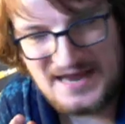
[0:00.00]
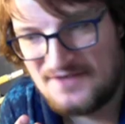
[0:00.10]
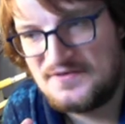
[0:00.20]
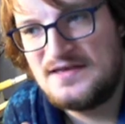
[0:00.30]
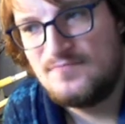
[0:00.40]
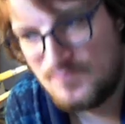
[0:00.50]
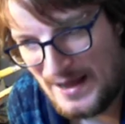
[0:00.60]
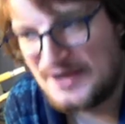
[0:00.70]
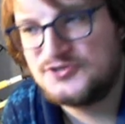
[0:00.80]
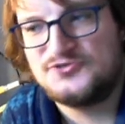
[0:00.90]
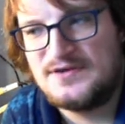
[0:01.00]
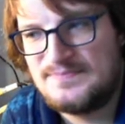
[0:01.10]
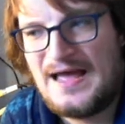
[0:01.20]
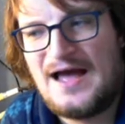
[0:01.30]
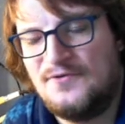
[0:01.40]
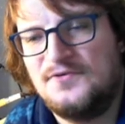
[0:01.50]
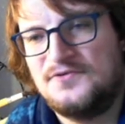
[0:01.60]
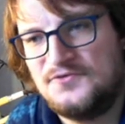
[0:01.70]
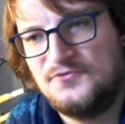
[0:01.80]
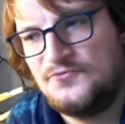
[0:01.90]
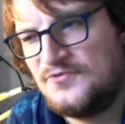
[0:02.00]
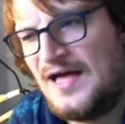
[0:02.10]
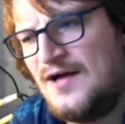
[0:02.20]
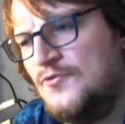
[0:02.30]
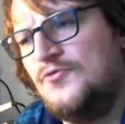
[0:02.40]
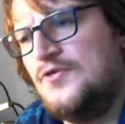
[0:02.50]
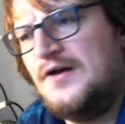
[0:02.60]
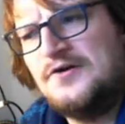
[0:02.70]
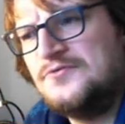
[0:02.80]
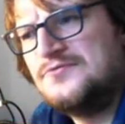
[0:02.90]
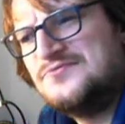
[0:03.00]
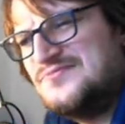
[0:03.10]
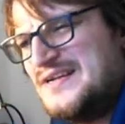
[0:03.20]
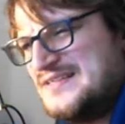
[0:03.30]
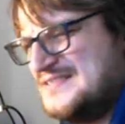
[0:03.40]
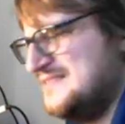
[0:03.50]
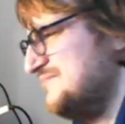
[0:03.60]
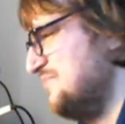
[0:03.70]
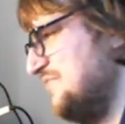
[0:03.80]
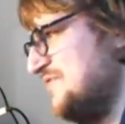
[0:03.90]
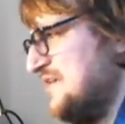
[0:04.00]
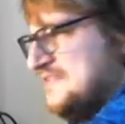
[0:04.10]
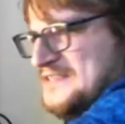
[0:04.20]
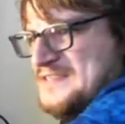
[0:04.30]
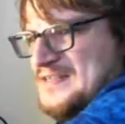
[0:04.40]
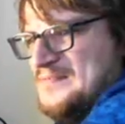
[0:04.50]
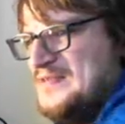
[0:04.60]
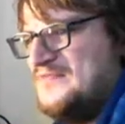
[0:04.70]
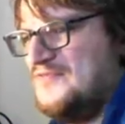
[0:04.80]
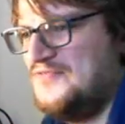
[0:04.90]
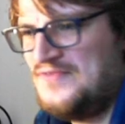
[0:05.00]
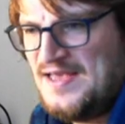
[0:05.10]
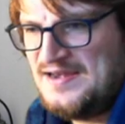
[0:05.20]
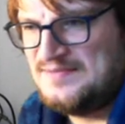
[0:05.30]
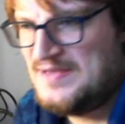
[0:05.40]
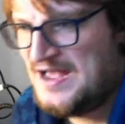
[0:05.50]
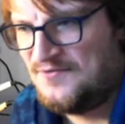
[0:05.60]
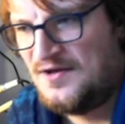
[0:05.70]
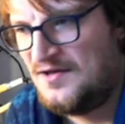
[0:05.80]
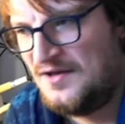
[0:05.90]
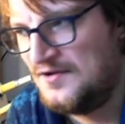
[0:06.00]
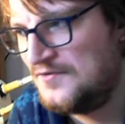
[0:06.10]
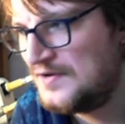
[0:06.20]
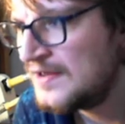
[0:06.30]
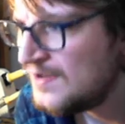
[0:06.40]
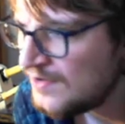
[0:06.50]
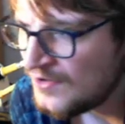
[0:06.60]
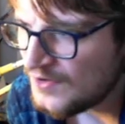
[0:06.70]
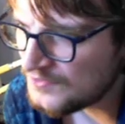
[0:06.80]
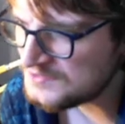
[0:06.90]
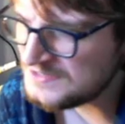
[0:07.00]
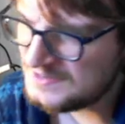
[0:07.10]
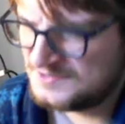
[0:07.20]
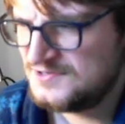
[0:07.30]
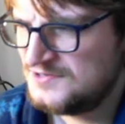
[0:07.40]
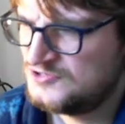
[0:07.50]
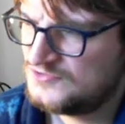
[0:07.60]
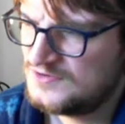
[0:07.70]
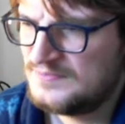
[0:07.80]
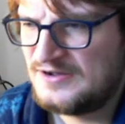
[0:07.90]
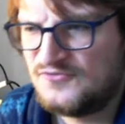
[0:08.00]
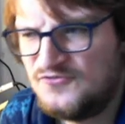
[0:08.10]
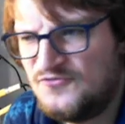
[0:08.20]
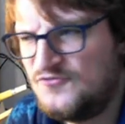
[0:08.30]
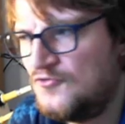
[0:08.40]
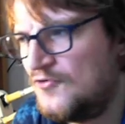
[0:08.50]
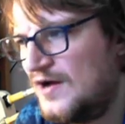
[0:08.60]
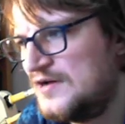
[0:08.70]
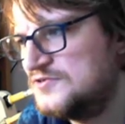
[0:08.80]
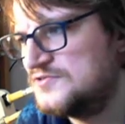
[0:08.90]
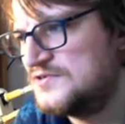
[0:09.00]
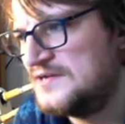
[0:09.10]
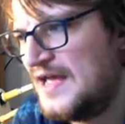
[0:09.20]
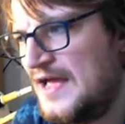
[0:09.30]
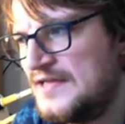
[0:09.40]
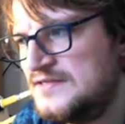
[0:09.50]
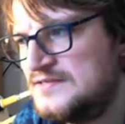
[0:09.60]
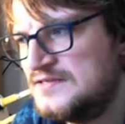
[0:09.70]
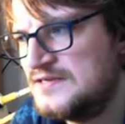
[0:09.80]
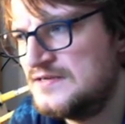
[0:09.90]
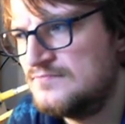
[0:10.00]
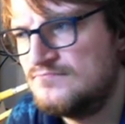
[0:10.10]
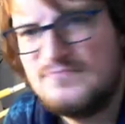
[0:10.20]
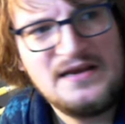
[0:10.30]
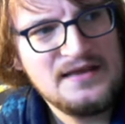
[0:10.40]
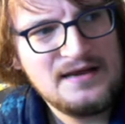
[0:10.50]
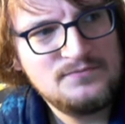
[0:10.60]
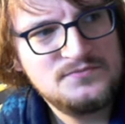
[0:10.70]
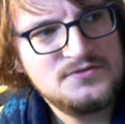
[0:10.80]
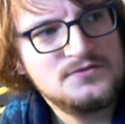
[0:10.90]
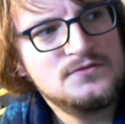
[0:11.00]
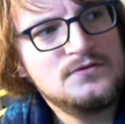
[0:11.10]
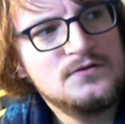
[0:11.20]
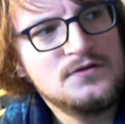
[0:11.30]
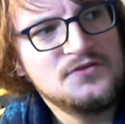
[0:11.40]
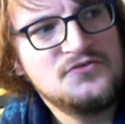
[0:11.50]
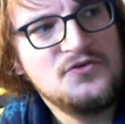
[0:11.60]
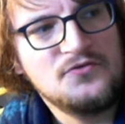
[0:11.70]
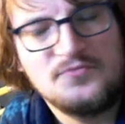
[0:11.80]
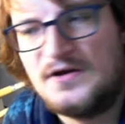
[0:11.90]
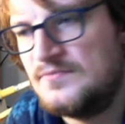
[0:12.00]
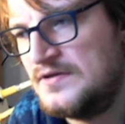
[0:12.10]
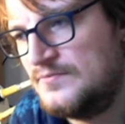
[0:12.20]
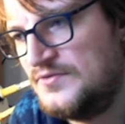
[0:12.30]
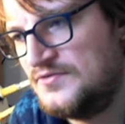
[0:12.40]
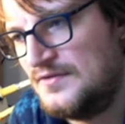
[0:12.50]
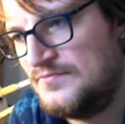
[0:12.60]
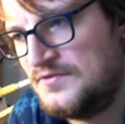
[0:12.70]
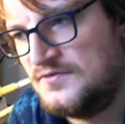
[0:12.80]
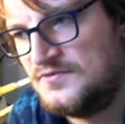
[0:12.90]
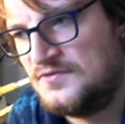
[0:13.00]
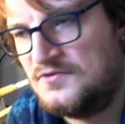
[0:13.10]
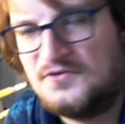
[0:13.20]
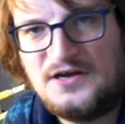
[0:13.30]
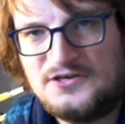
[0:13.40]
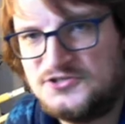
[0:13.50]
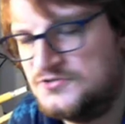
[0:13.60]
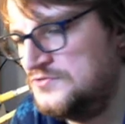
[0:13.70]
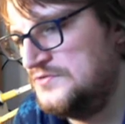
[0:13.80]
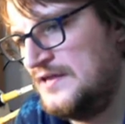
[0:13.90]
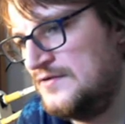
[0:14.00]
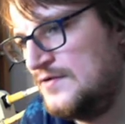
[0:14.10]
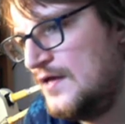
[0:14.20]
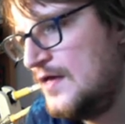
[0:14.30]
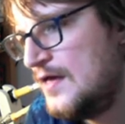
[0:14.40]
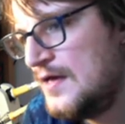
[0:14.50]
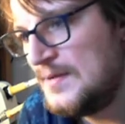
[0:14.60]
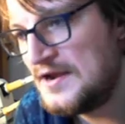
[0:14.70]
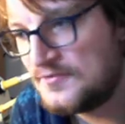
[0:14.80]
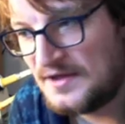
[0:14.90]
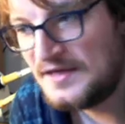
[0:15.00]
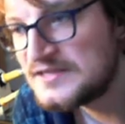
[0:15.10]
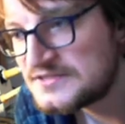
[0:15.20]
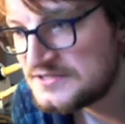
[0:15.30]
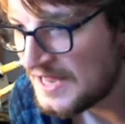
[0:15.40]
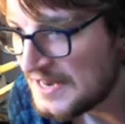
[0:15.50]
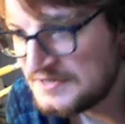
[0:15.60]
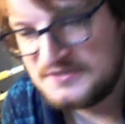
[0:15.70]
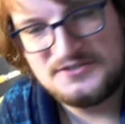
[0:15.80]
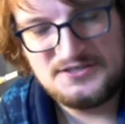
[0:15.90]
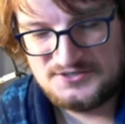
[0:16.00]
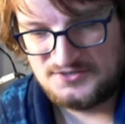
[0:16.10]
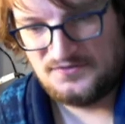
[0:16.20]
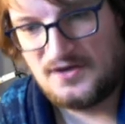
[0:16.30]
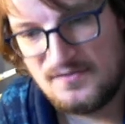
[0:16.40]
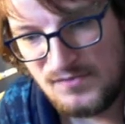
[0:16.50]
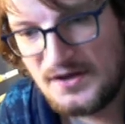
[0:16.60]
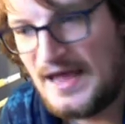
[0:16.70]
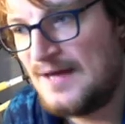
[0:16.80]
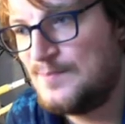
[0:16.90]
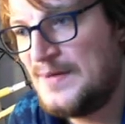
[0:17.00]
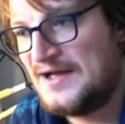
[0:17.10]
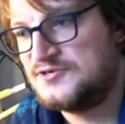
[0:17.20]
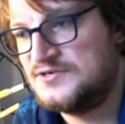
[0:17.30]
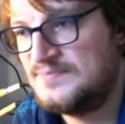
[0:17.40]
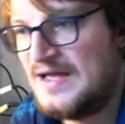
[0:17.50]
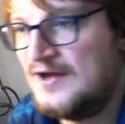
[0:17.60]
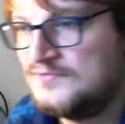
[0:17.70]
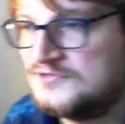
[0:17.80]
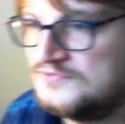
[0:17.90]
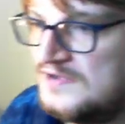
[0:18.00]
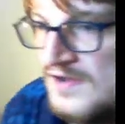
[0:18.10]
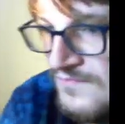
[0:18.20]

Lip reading: having it battery powered and all that, although with this it's going to be fairly power hungry. Well, they're saying it's only drawing about 480 milliamps. Now, the dog might be up to something, so I've got to cut short now. But anyway, that's the end gist of it. I might add battery power to it, I